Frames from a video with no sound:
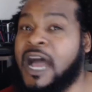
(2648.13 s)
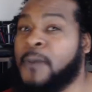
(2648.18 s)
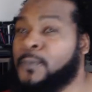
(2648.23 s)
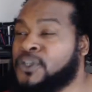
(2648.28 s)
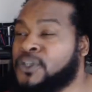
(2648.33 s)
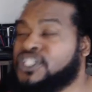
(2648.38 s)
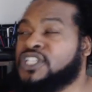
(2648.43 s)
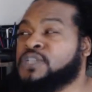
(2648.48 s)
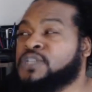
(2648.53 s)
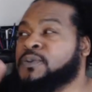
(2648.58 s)
A
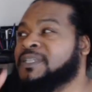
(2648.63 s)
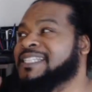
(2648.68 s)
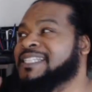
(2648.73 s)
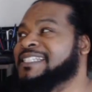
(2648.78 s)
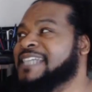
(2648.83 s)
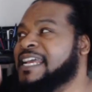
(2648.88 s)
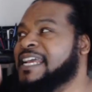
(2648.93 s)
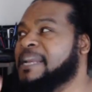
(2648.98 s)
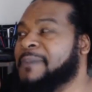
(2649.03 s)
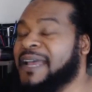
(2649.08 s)
Muslim is supposed
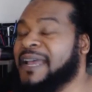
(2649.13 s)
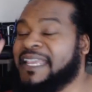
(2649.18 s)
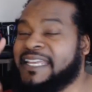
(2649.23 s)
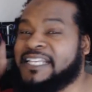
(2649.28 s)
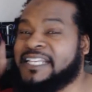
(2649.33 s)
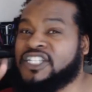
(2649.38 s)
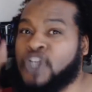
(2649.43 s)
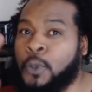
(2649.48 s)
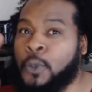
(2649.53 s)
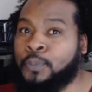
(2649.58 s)
to stand up
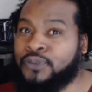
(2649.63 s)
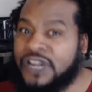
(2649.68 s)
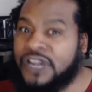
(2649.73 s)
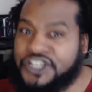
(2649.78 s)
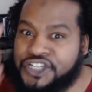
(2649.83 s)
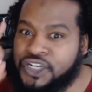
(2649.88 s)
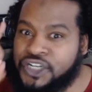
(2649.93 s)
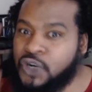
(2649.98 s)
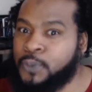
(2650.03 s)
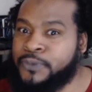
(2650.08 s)
against
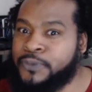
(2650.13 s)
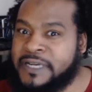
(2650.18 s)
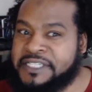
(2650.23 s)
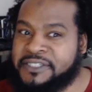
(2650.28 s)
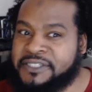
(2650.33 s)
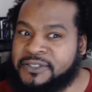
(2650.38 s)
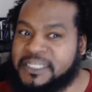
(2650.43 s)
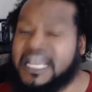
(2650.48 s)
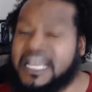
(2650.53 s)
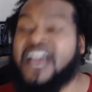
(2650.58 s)
oppression and
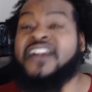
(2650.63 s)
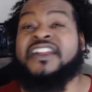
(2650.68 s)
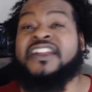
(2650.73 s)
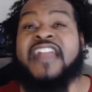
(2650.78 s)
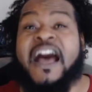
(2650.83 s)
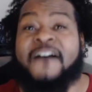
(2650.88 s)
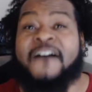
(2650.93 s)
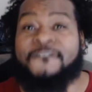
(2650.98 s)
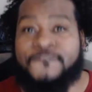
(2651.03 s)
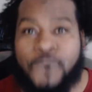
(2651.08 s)
oppressors,
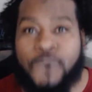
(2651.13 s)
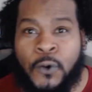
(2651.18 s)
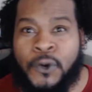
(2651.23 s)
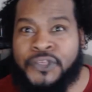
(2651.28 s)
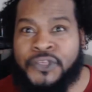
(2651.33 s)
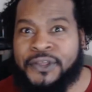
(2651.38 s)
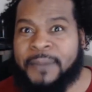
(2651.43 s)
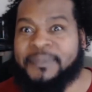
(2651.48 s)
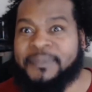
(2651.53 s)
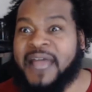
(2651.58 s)
not
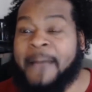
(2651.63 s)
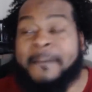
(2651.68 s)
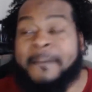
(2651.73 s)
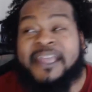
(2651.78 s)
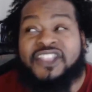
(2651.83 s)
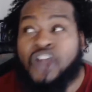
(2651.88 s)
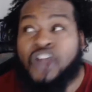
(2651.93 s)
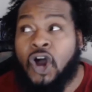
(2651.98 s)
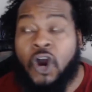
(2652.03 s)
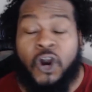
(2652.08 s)
for them, not
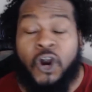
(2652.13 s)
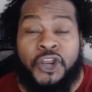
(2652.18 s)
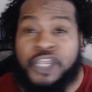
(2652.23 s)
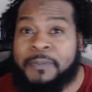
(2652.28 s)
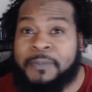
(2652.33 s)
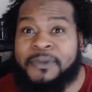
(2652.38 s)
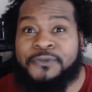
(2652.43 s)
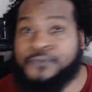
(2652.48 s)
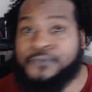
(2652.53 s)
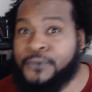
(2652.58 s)
make the
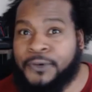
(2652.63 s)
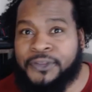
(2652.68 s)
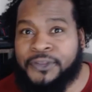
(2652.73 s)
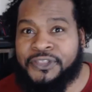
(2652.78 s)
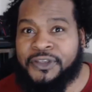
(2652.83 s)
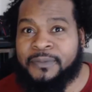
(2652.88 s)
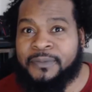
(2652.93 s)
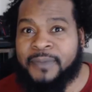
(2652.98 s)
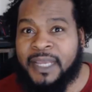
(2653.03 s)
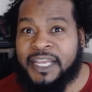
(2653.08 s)
argument
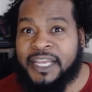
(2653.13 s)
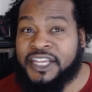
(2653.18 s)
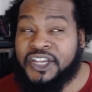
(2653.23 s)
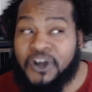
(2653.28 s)
for them.